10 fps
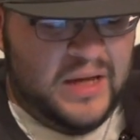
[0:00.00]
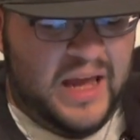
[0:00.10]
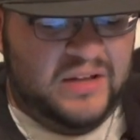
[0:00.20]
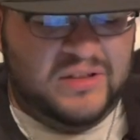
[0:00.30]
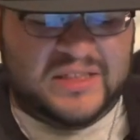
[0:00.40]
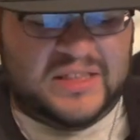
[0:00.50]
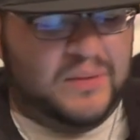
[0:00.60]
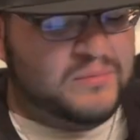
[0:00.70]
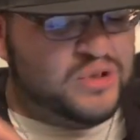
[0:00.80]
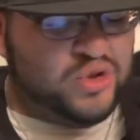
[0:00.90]
And you just see
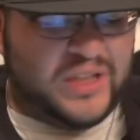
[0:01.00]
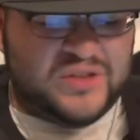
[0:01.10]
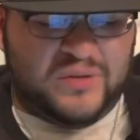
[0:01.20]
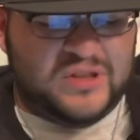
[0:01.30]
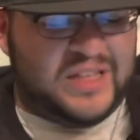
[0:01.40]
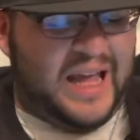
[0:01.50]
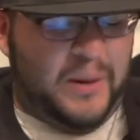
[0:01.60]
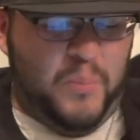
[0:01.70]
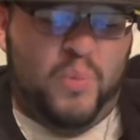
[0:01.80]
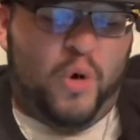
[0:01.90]
him transform into like
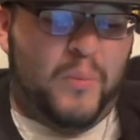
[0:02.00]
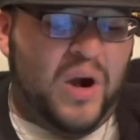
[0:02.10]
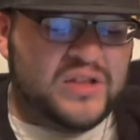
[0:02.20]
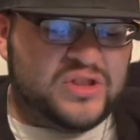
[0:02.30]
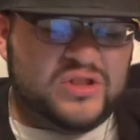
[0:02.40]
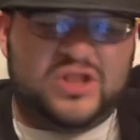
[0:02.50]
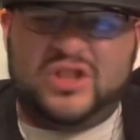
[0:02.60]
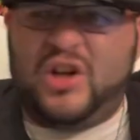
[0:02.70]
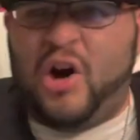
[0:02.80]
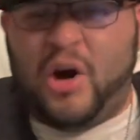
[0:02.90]
more monsters,
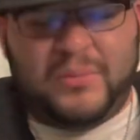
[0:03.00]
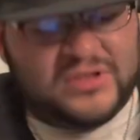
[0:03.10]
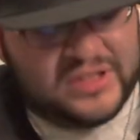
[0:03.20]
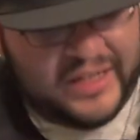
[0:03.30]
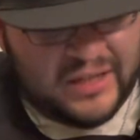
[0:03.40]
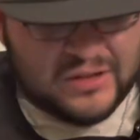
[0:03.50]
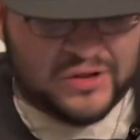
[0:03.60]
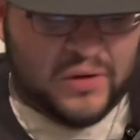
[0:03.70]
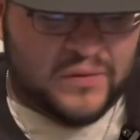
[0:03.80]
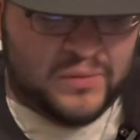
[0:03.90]
armor scales
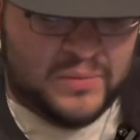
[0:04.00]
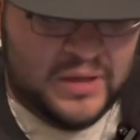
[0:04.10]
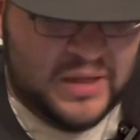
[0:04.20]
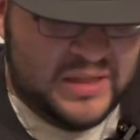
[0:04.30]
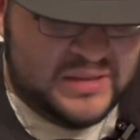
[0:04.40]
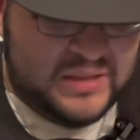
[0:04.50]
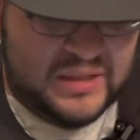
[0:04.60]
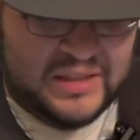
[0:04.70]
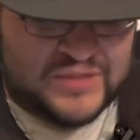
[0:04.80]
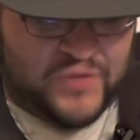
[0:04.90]
over
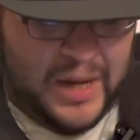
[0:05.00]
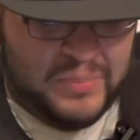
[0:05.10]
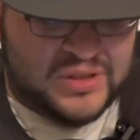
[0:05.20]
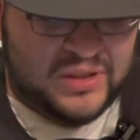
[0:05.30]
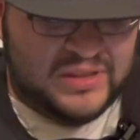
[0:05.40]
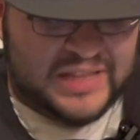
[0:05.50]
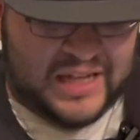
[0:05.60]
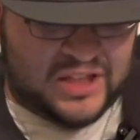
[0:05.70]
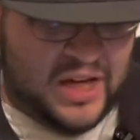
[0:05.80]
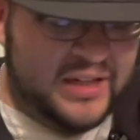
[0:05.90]
in this fight between he's
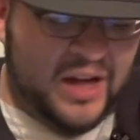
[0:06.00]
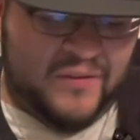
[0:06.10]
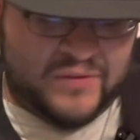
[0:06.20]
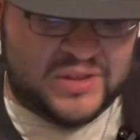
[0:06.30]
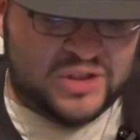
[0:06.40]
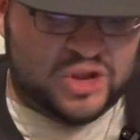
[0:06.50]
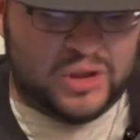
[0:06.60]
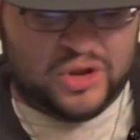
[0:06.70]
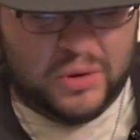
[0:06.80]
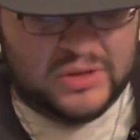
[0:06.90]
like cutting off Sh
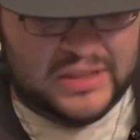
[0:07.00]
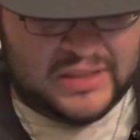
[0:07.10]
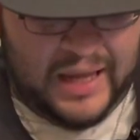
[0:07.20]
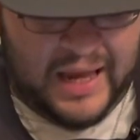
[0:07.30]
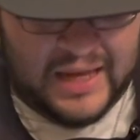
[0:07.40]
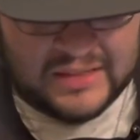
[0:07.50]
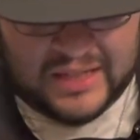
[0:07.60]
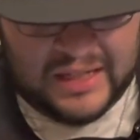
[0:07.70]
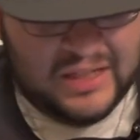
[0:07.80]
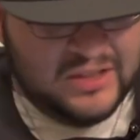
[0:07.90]
Shoji's hands,
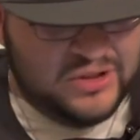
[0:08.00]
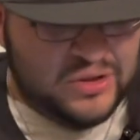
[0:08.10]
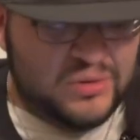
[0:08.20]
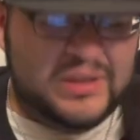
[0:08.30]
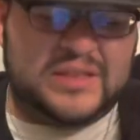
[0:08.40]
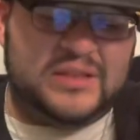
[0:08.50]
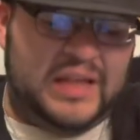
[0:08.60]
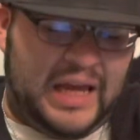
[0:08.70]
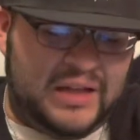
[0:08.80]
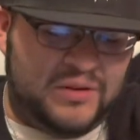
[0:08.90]
like dude, this
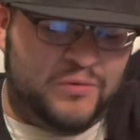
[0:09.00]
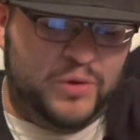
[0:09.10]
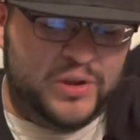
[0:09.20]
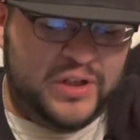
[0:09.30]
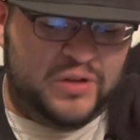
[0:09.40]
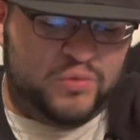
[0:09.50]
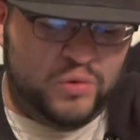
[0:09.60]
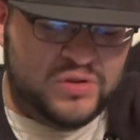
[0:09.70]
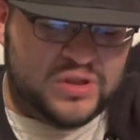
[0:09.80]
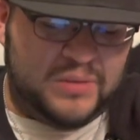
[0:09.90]
like very
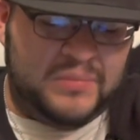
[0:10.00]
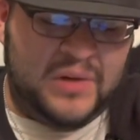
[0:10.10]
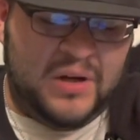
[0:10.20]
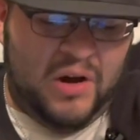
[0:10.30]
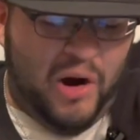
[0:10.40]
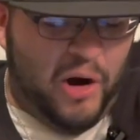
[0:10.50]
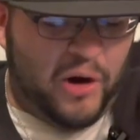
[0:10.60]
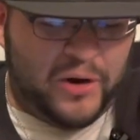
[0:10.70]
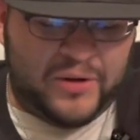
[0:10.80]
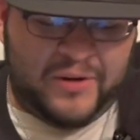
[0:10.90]
gruesome
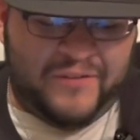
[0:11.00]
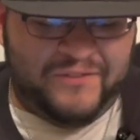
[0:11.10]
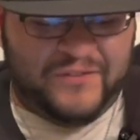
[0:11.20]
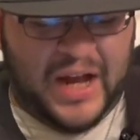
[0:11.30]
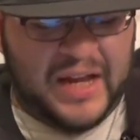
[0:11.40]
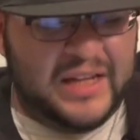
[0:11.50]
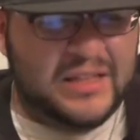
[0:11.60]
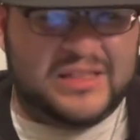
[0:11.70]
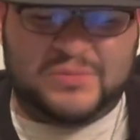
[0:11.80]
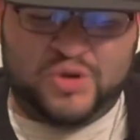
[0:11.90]
art
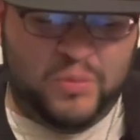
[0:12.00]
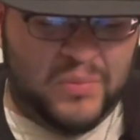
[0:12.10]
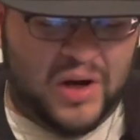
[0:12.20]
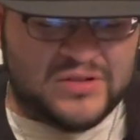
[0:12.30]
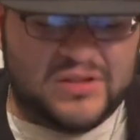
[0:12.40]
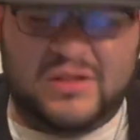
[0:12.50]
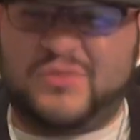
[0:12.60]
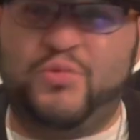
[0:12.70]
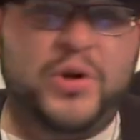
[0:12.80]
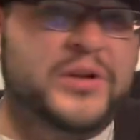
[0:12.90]
fighting these two monsters
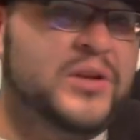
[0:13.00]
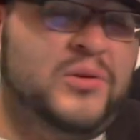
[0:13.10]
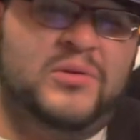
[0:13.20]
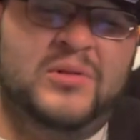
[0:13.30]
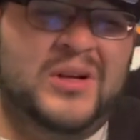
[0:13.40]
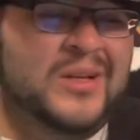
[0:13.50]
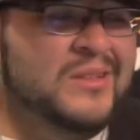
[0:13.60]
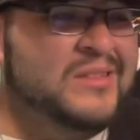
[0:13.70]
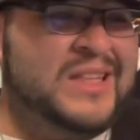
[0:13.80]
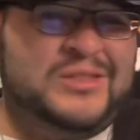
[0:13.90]
looks very cool.
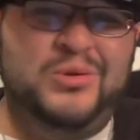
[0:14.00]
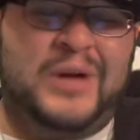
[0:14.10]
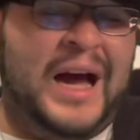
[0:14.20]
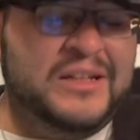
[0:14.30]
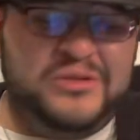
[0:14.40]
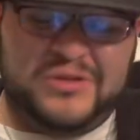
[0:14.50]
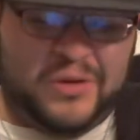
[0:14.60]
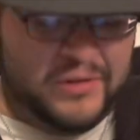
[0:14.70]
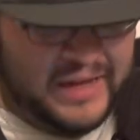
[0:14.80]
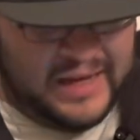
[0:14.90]
Looks like two kaiju's
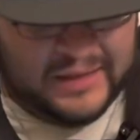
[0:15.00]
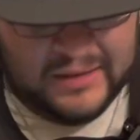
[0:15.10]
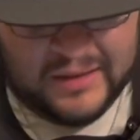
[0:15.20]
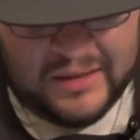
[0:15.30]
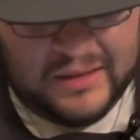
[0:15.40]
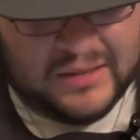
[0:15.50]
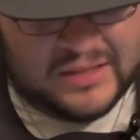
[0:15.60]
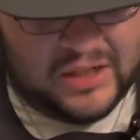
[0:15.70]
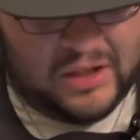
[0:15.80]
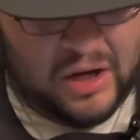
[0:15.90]
going at it.
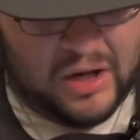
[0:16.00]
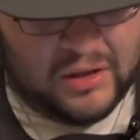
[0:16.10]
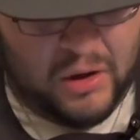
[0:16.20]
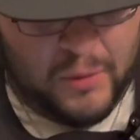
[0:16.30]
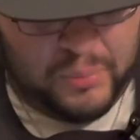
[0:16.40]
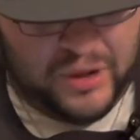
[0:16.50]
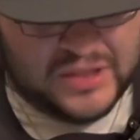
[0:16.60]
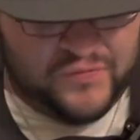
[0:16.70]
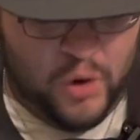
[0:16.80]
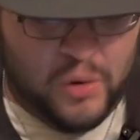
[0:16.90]
It's a god all
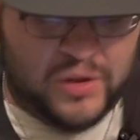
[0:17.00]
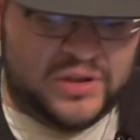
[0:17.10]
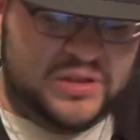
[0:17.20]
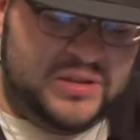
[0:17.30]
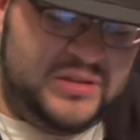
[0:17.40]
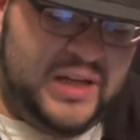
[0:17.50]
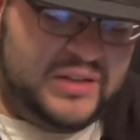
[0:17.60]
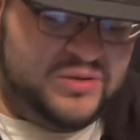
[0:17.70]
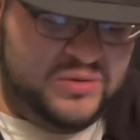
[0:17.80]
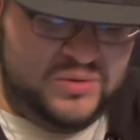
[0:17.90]
pressed forward,
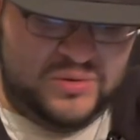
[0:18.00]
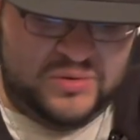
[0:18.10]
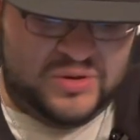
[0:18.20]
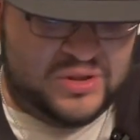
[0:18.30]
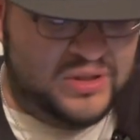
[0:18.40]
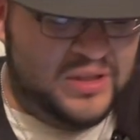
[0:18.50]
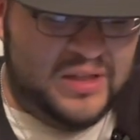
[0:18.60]
like douche.